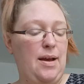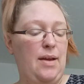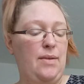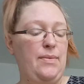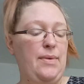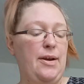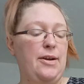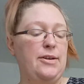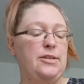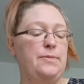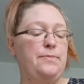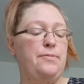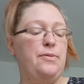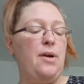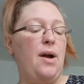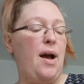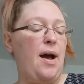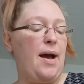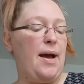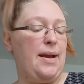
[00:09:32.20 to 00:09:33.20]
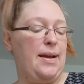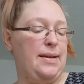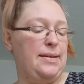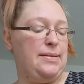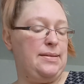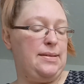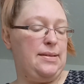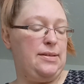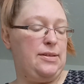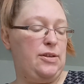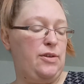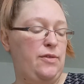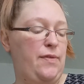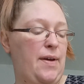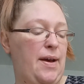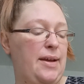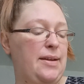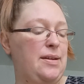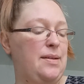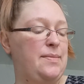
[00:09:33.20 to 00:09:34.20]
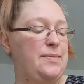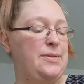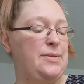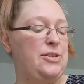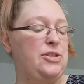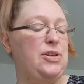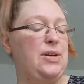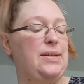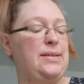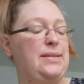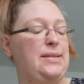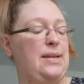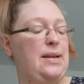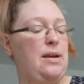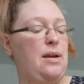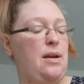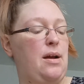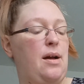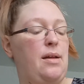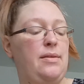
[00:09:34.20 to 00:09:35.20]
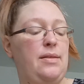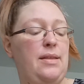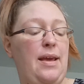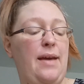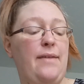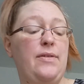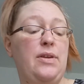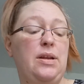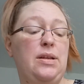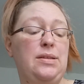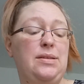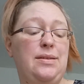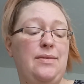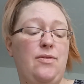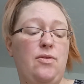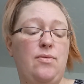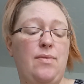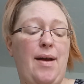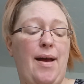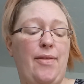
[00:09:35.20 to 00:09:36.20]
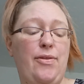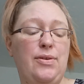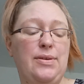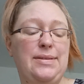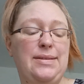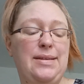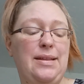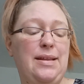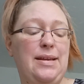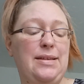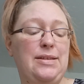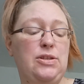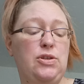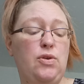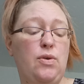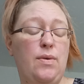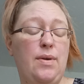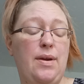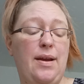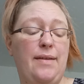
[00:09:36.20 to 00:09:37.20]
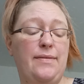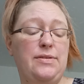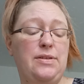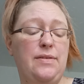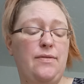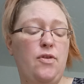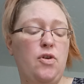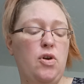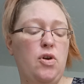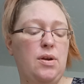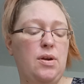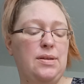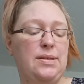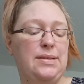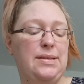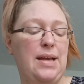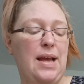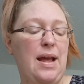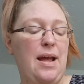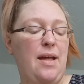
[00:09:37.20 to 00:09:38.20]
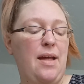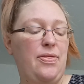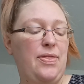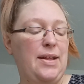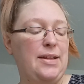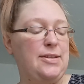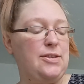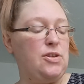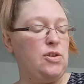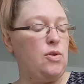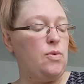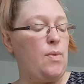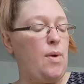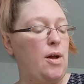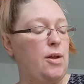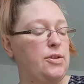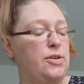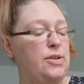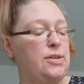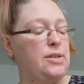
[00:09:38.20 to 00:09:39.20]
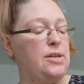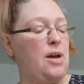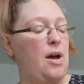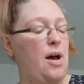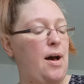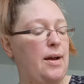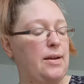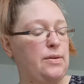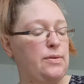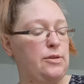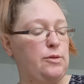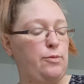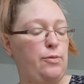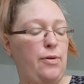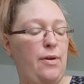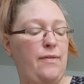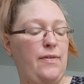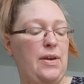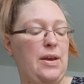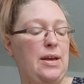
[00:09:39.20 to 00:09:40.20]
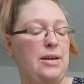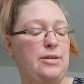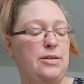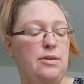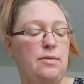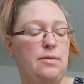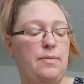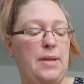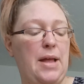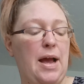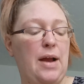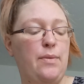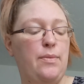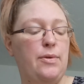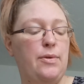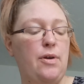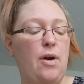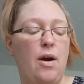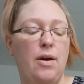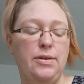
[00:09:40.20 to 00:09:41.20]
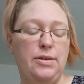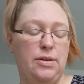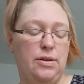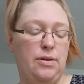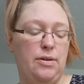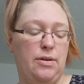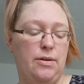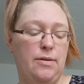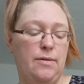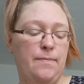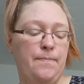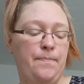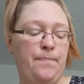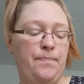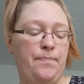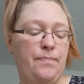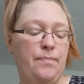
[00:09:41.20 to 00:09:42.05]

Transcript: and we are surprised to find him suggesting, on the evidence of a rather silly story of Severn's, that Sir Walter Scott was privy to the Blackwood article.